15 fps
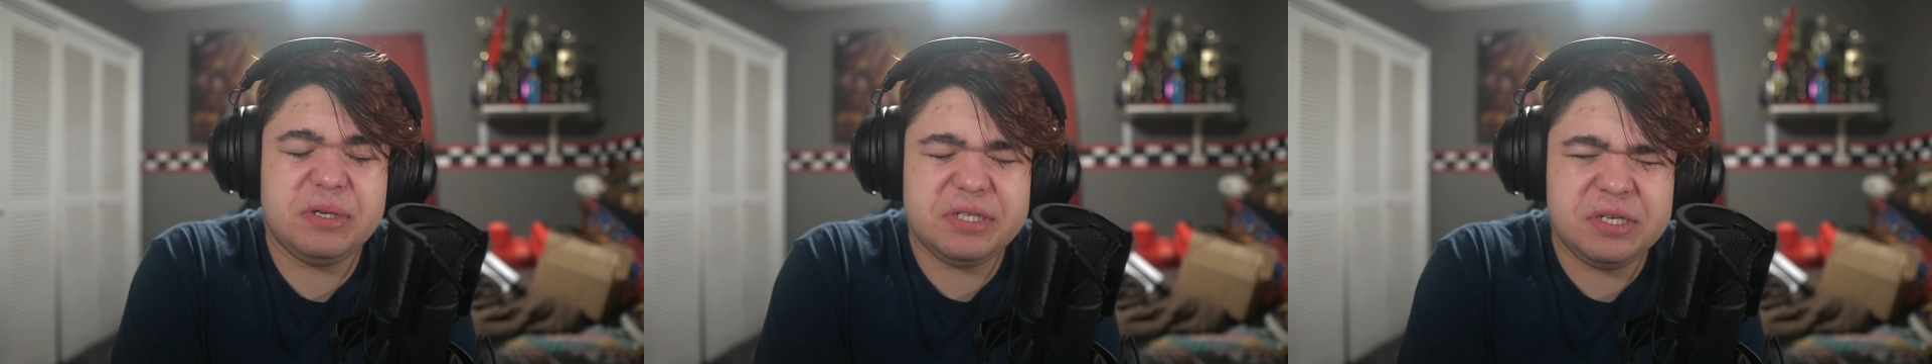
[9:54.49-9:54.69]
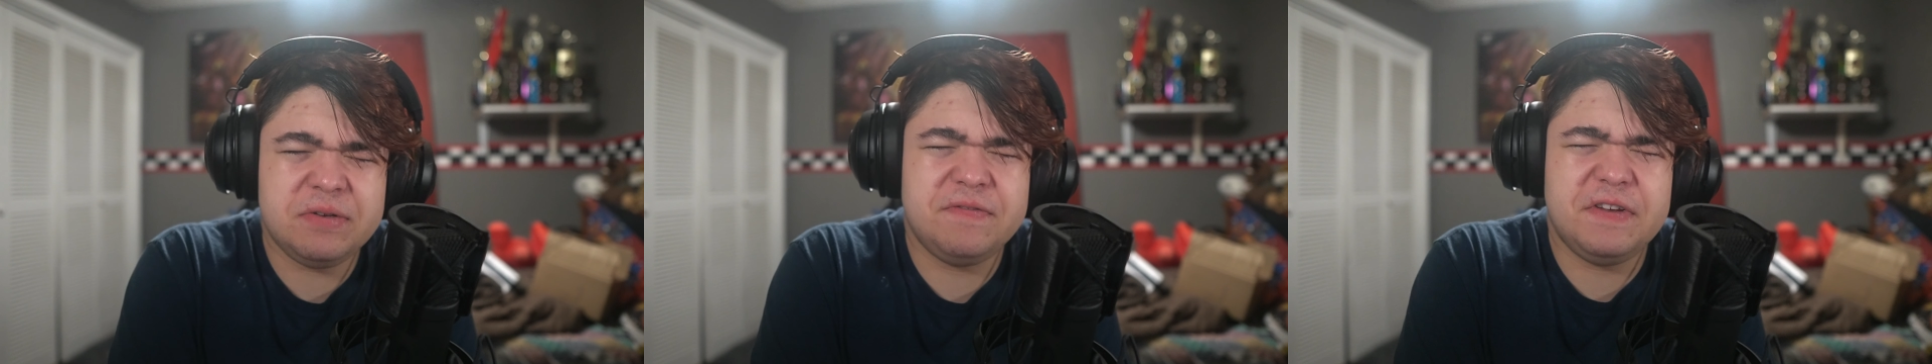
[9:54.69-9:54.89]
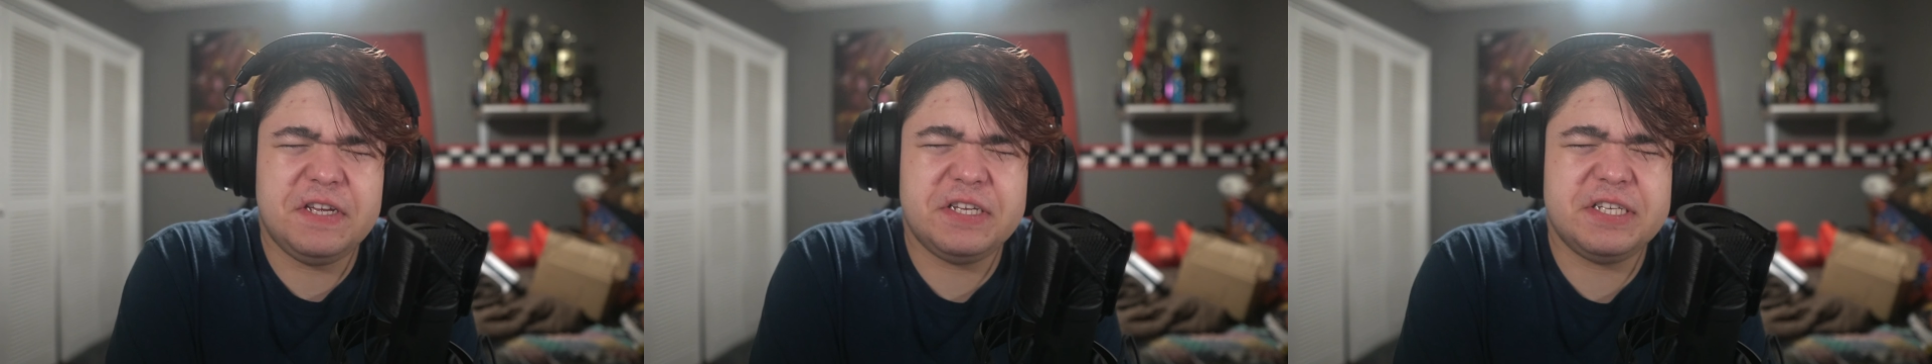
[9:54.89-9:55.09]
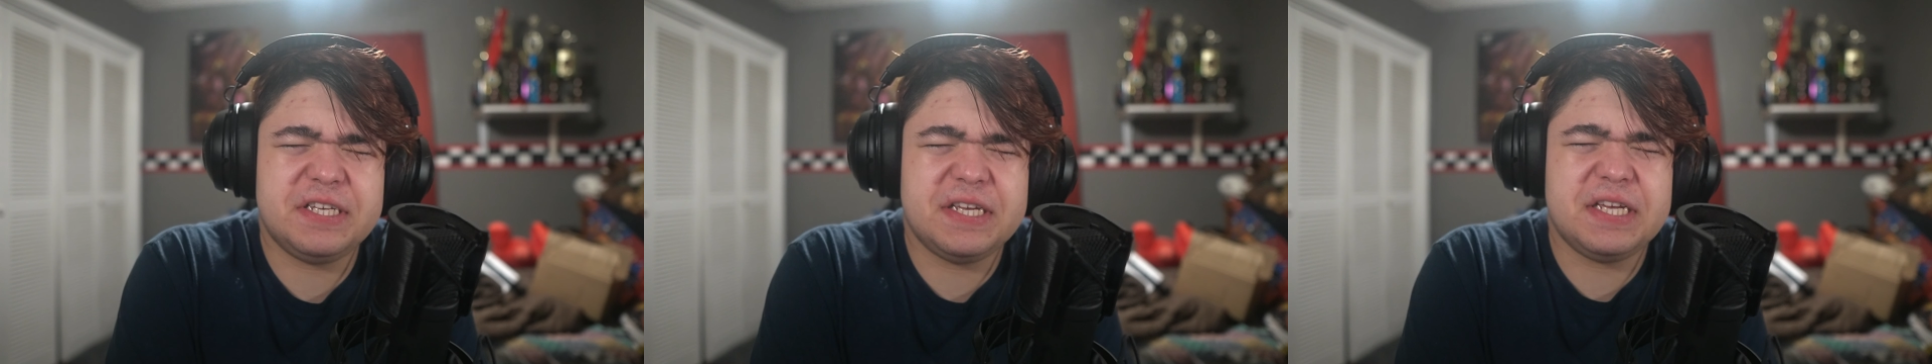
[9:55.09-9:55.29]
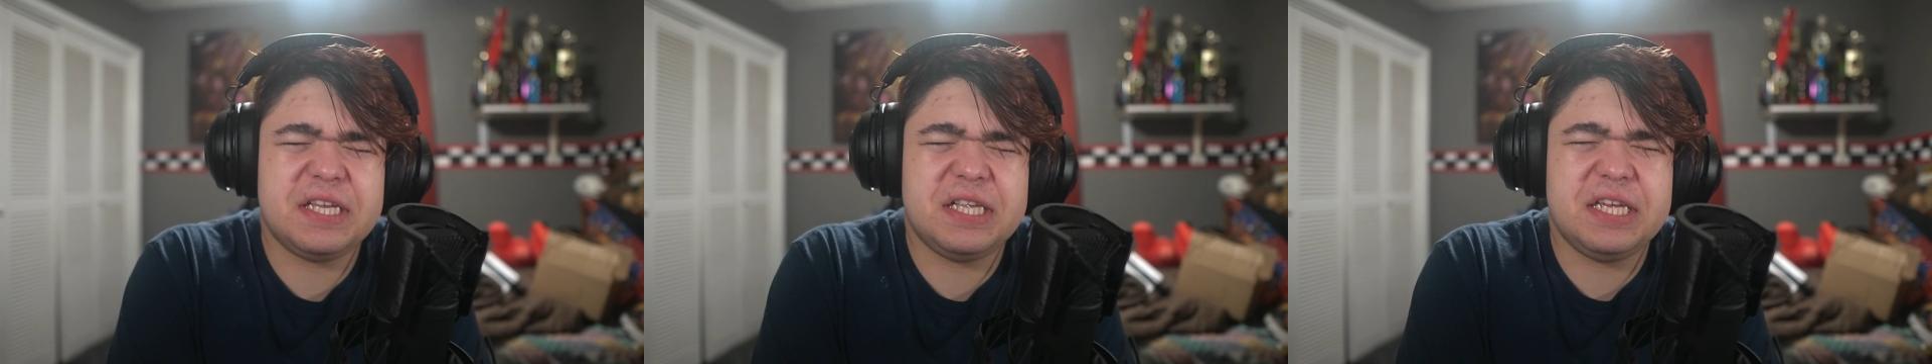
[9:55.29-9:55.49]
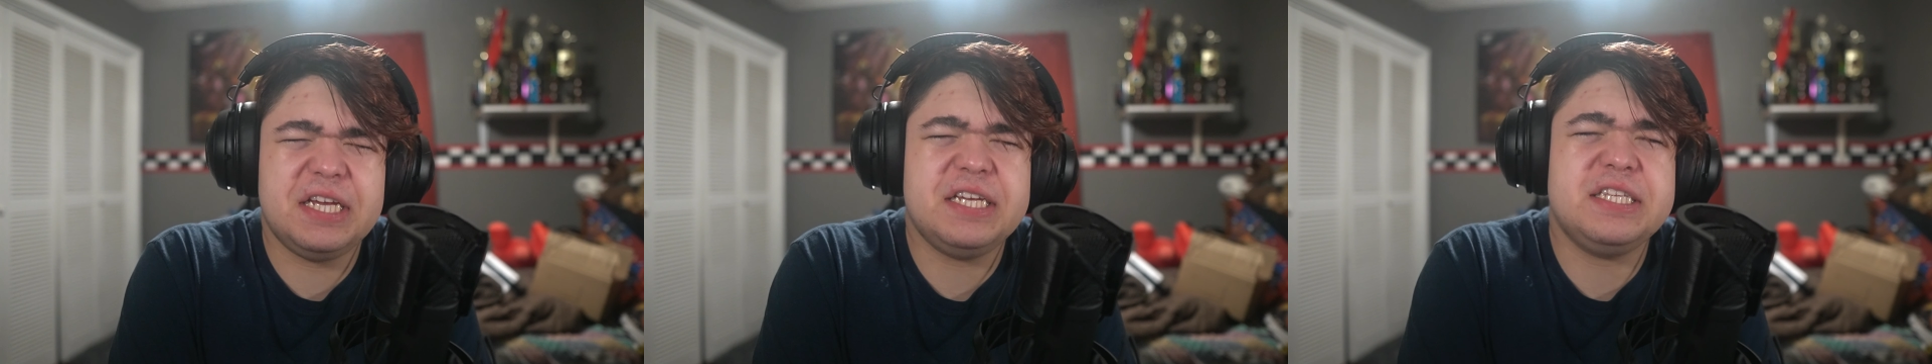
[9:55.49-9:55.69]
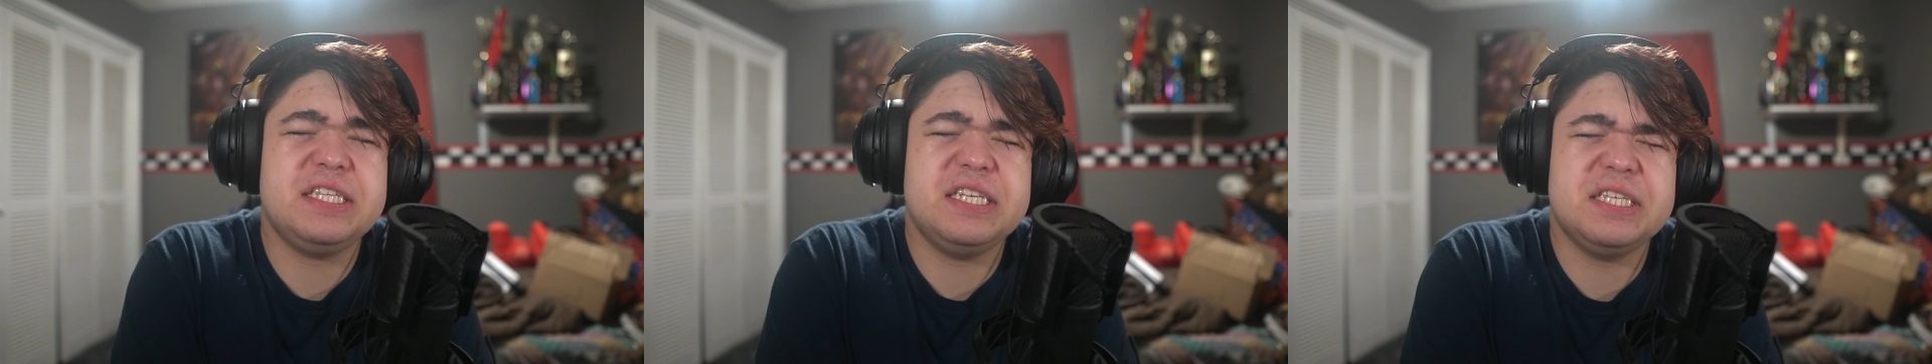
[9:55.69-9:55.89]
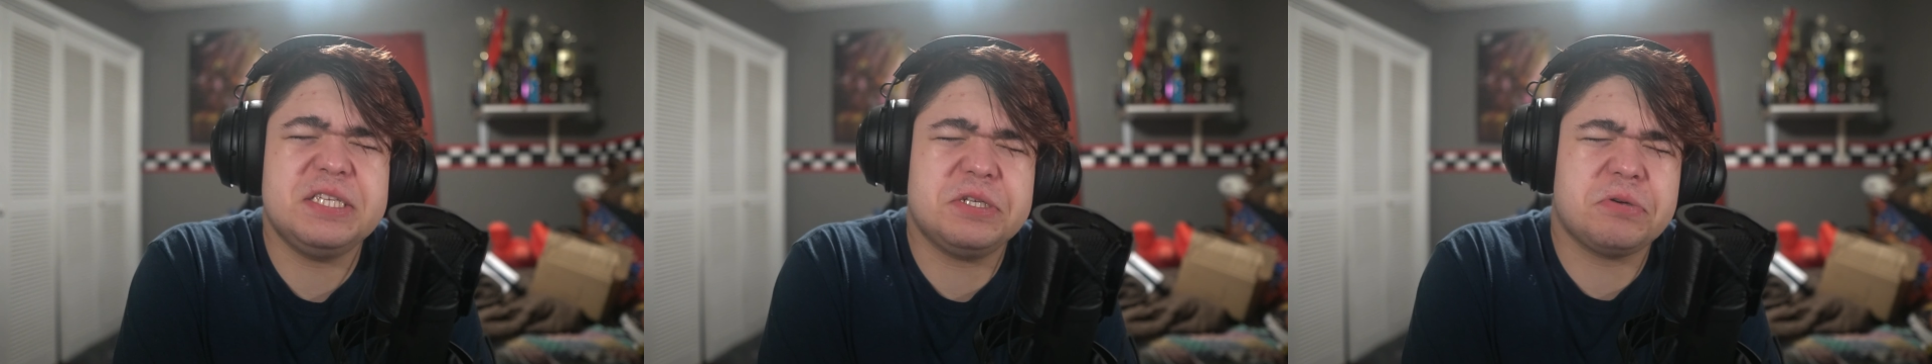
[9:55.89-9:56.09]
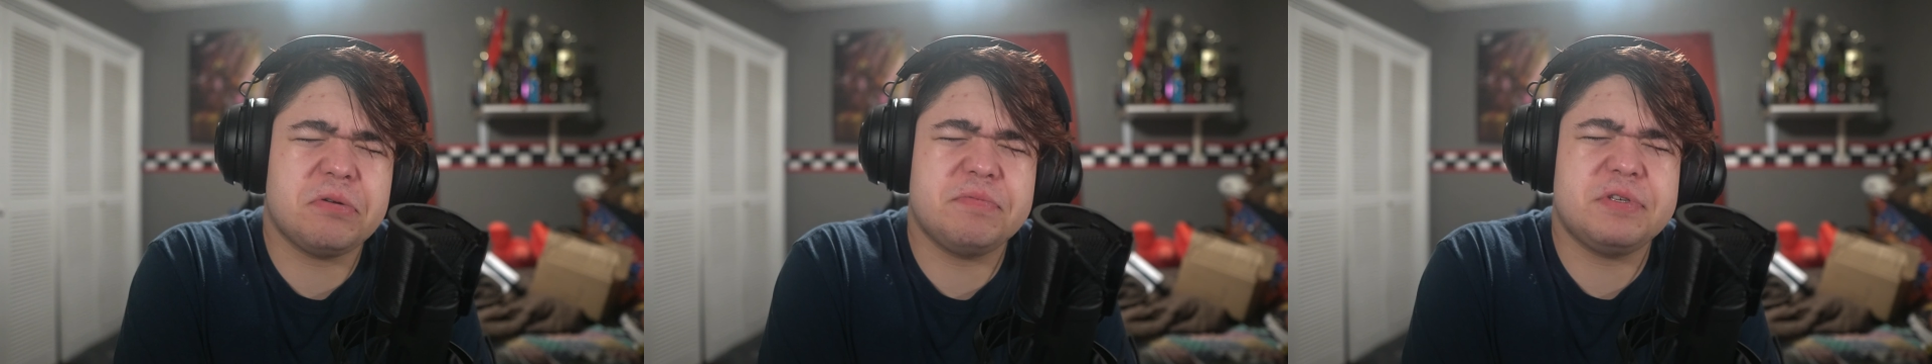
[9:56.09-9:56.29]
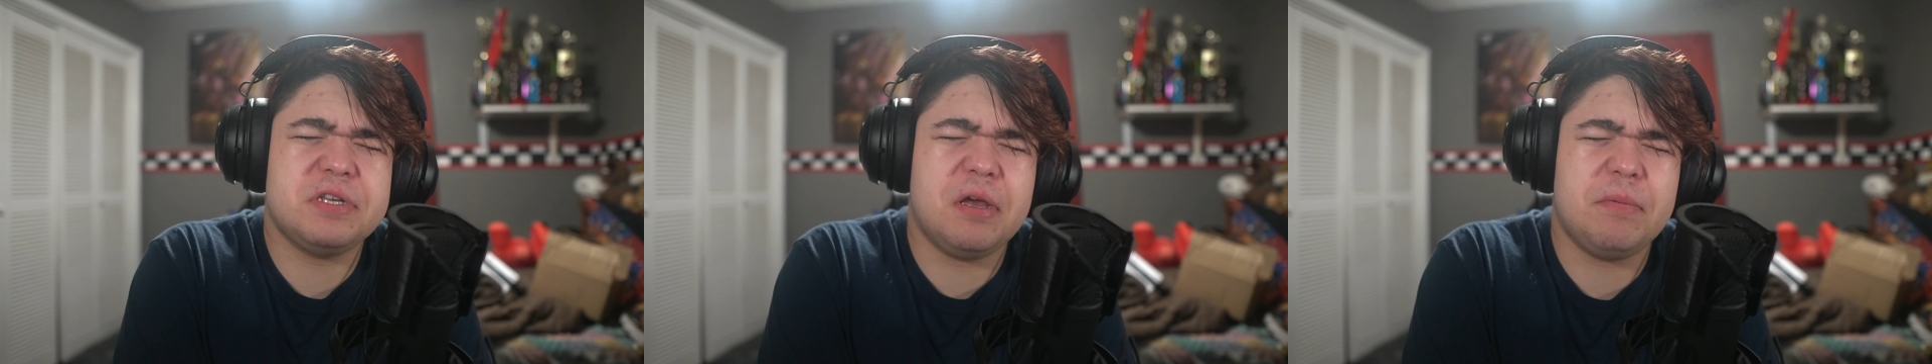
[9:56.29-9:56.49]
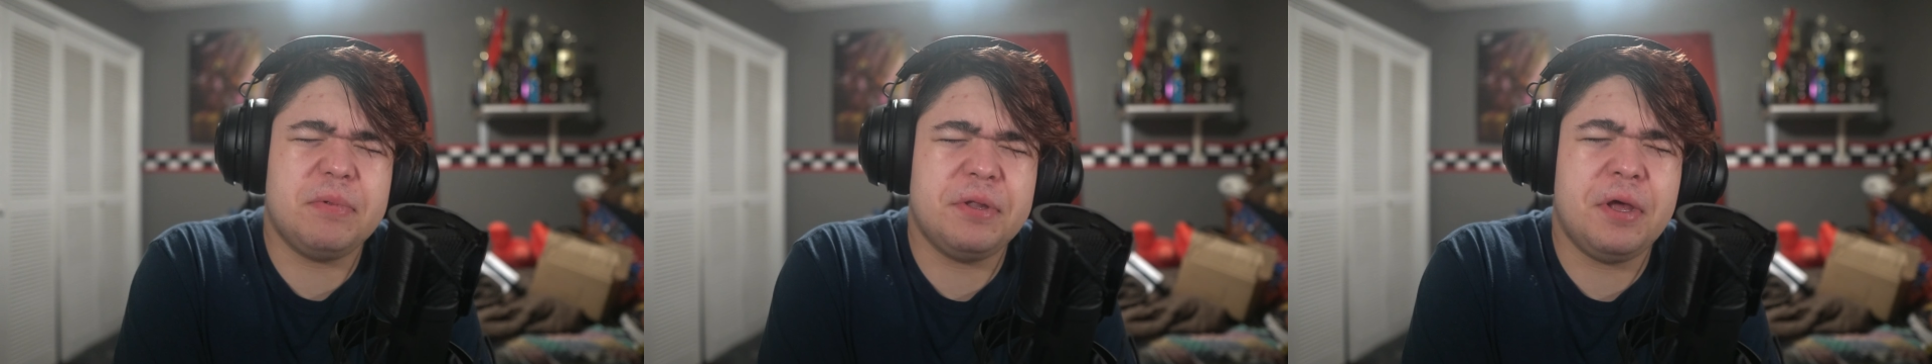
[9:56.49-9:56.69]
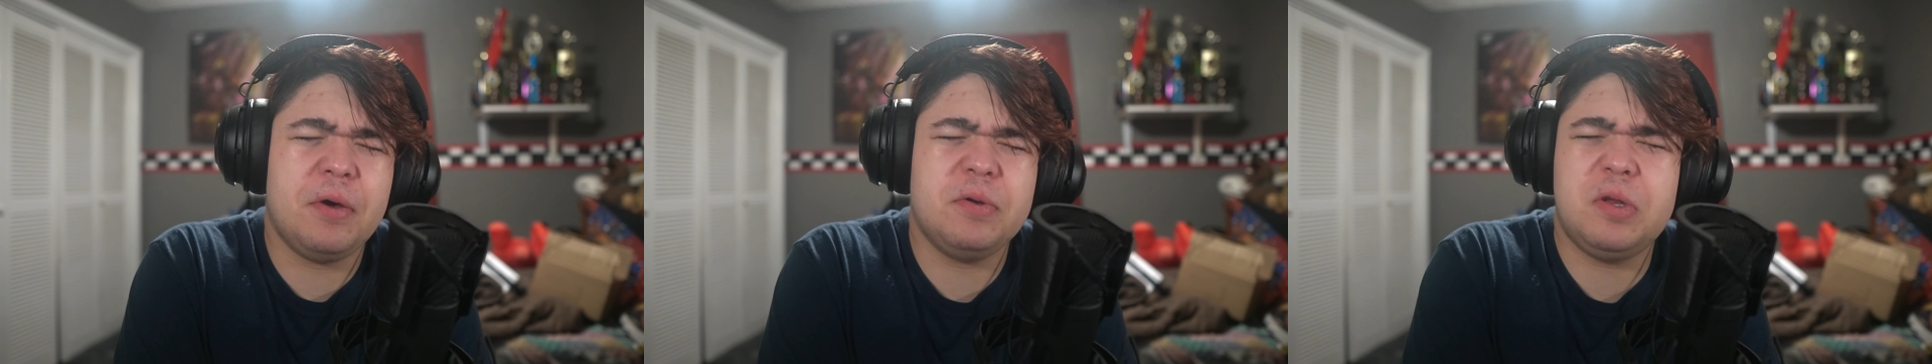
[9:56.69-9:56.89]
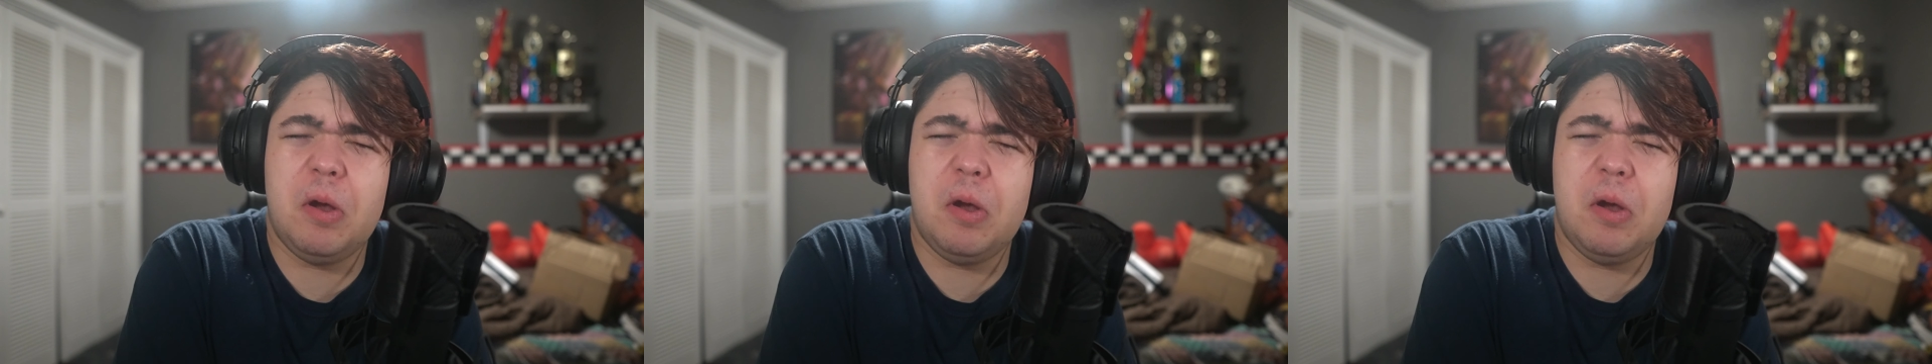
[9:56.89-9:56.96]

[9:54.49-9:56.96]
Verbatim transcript: listening to videos link in the description down below.